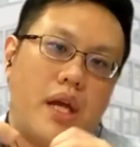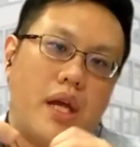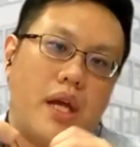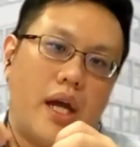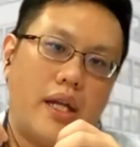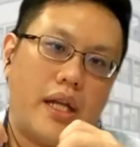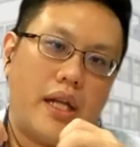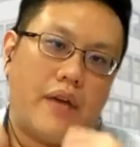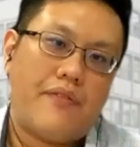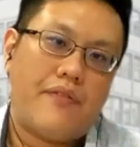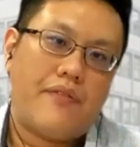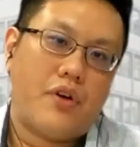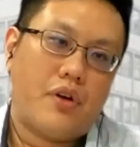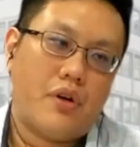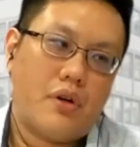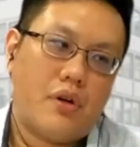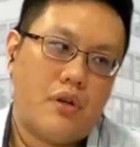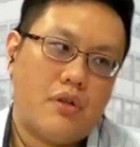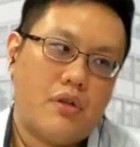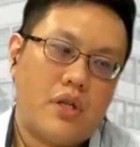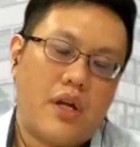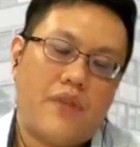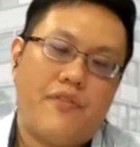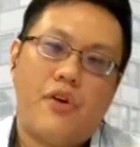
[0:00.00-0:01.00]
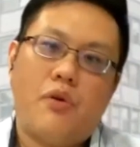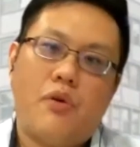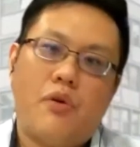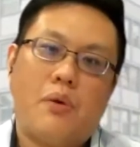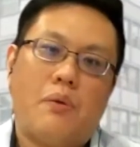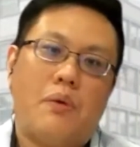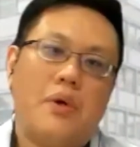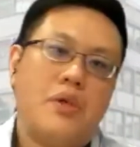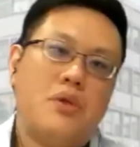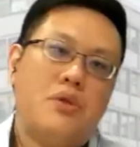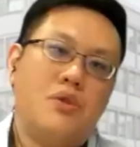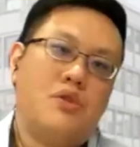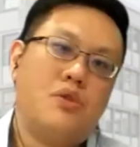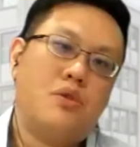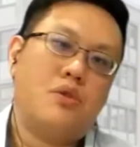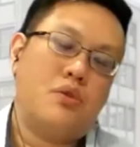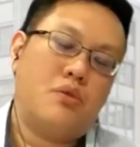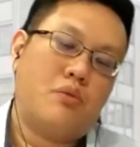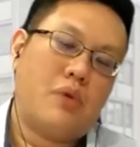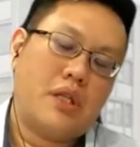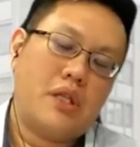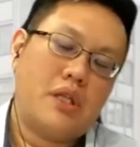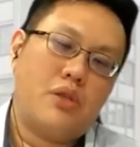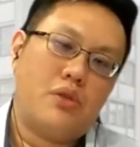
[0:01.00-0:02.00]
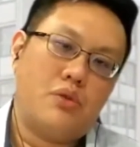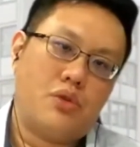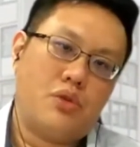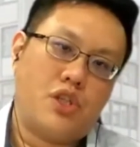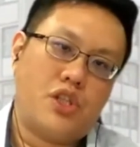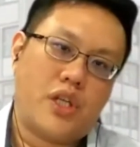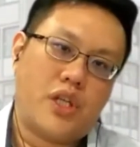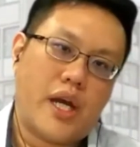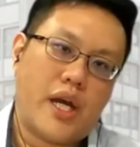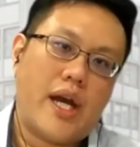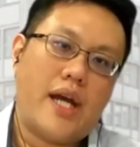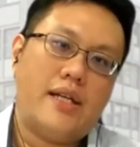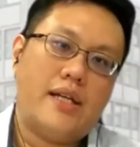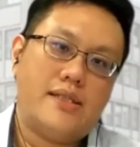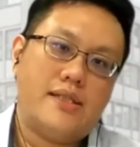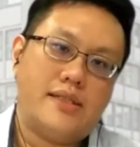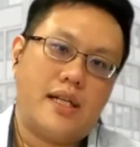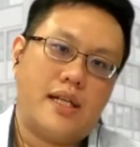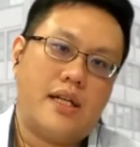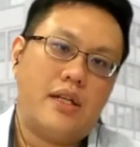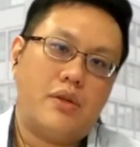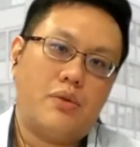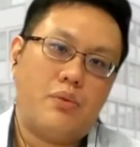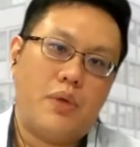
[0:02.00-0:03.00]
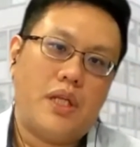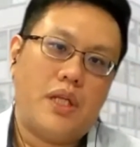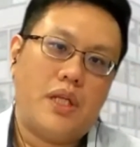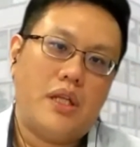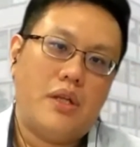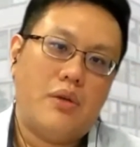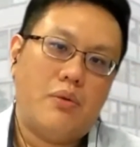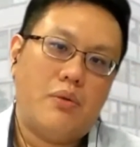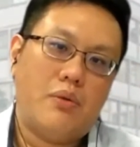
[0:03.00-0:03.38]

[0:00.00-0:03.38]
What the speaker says: Therefore, what we wanted to share is that we